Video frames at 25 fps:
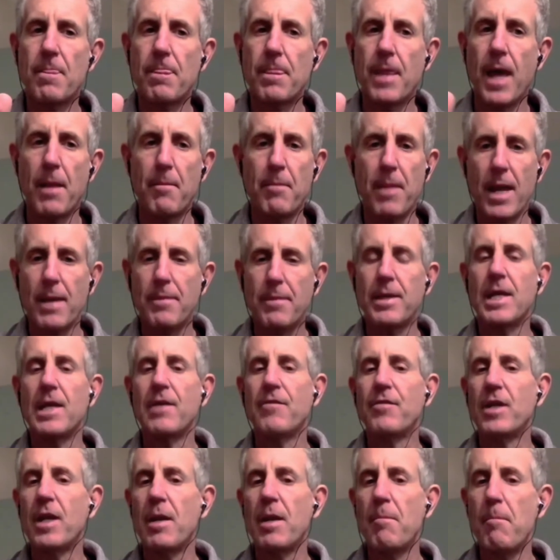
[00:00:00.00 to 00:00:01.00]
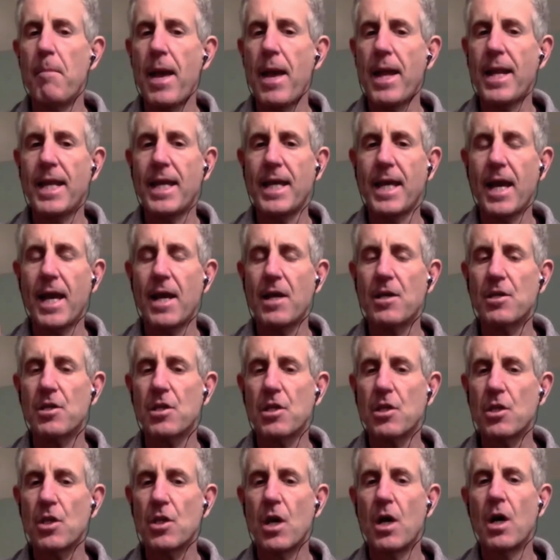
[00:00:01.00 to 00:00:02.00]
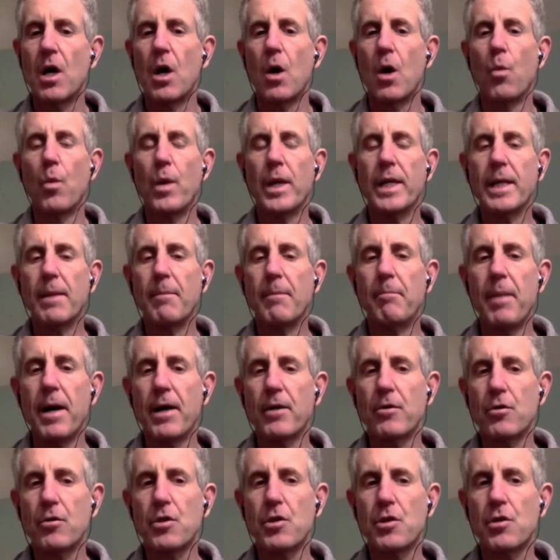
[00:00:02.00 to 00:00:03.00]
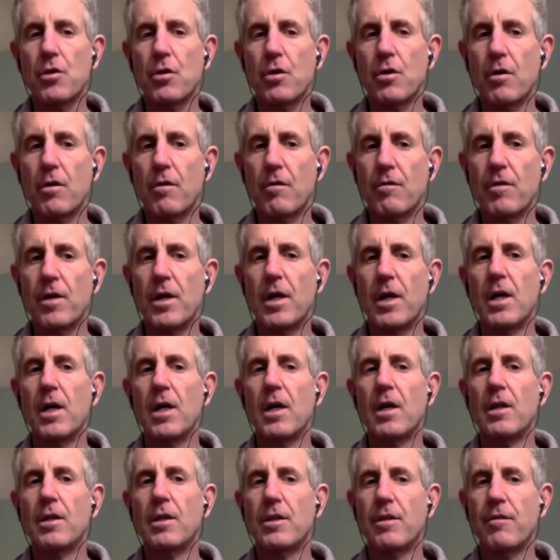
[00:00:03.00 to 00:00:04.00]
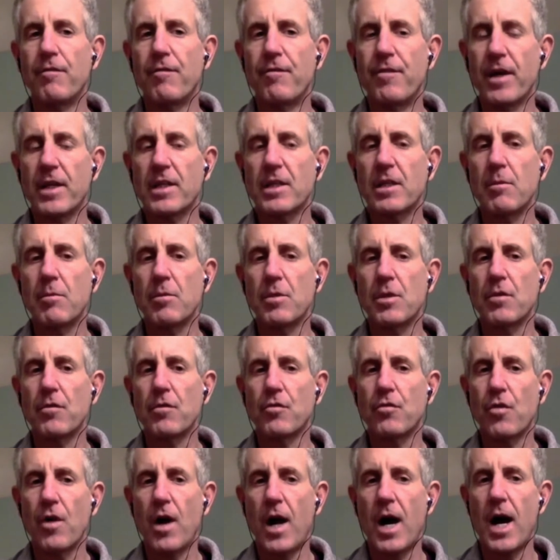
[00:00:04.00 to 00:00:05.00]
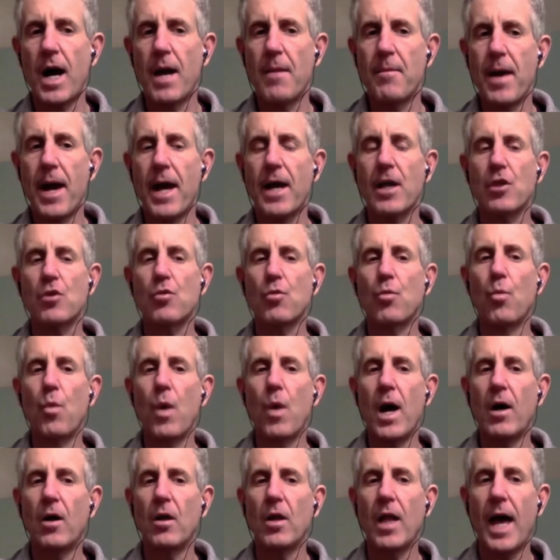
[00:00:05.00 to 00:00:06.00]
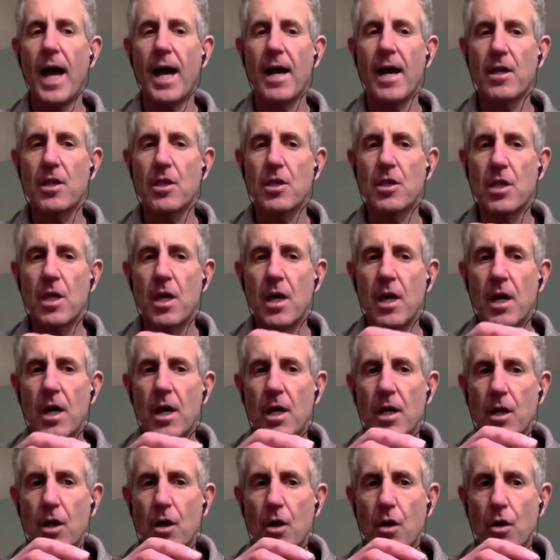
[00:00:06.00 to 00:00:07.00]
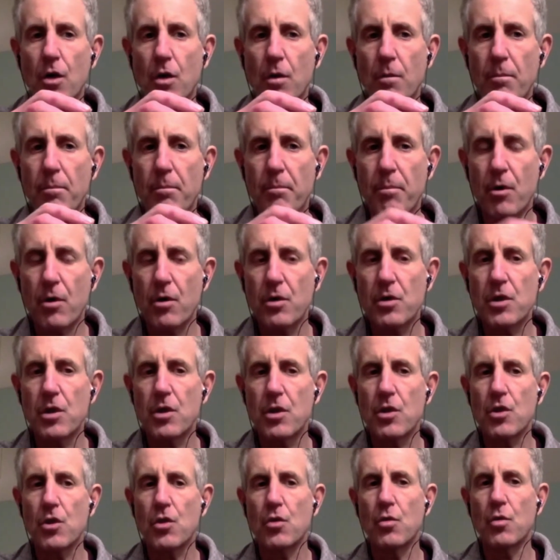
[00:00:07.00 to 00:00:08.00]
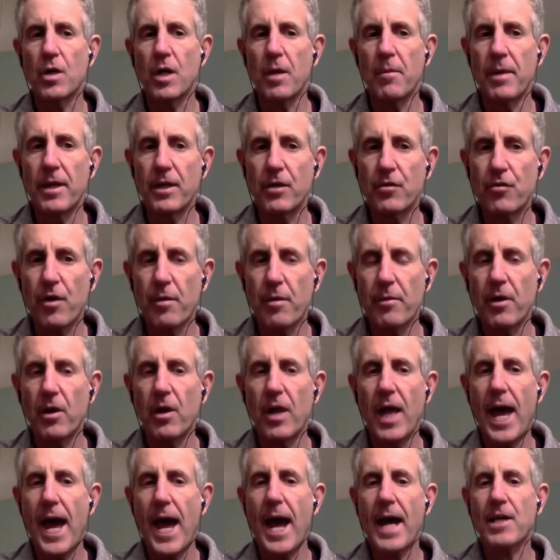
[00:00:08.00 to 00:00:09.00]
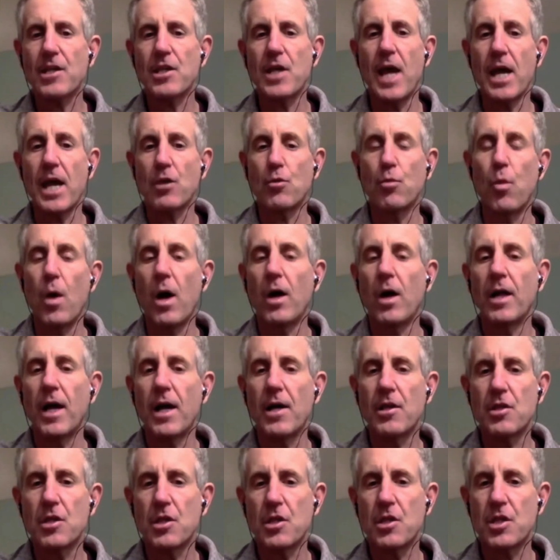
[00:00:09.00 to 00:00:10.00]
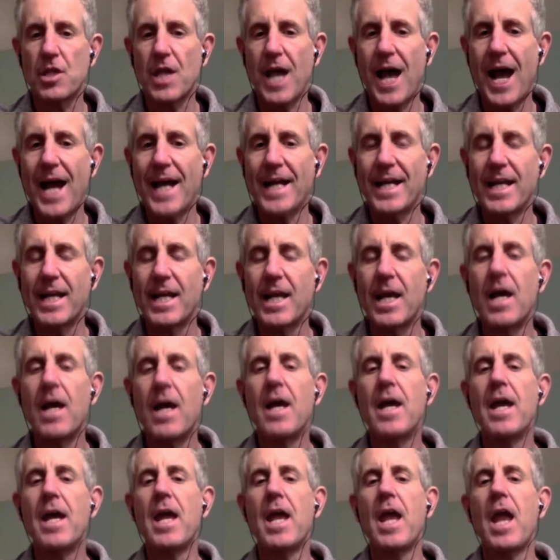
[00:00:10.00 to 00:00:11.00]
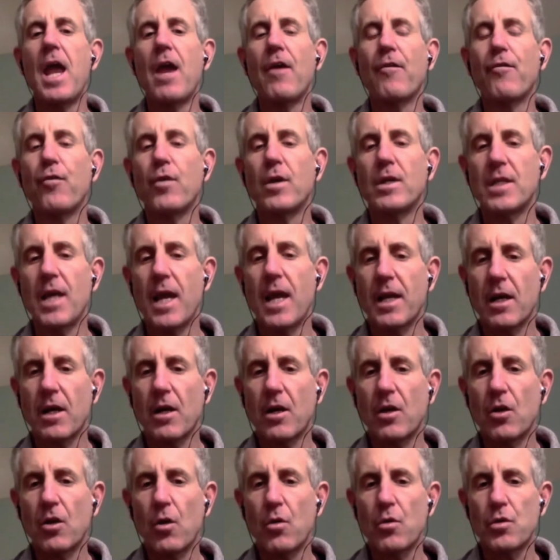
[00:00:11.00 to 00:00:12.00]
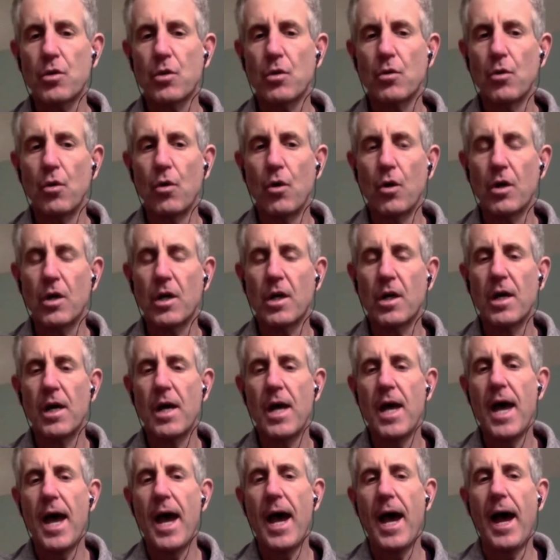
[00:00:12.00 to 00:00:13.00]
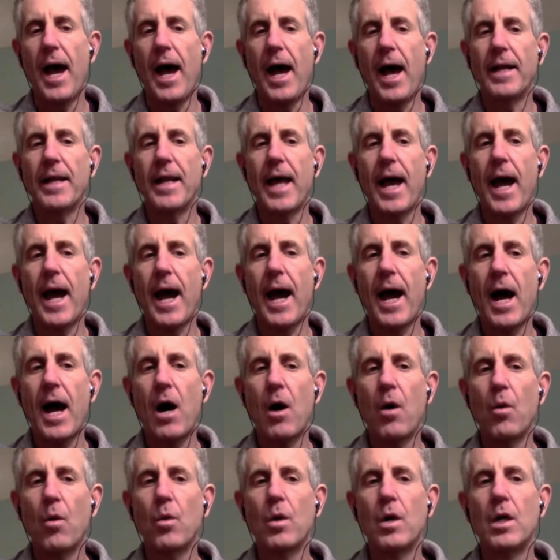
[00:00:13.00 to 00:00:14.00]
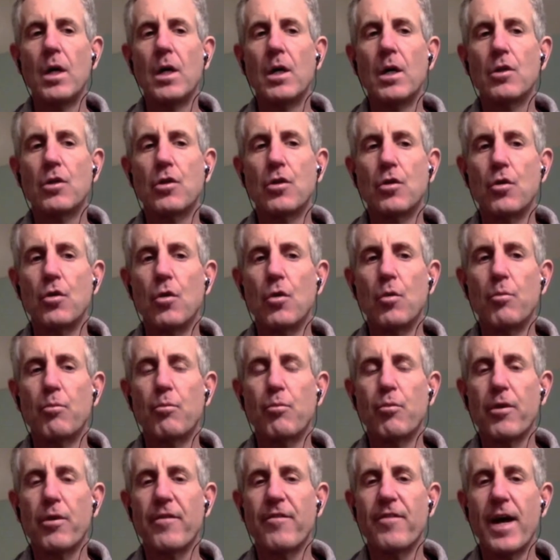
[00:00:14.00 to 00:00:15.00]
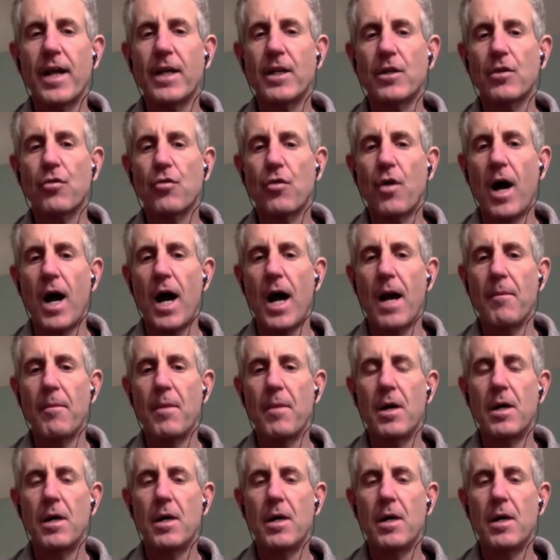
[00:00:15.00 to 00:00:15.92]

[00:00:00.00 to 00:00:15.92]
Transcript: and maybe even in many cases, we can better serve victims of crime, as well as persons who commit criminal acts, as well as society, if we take a closer look at how to prevent crime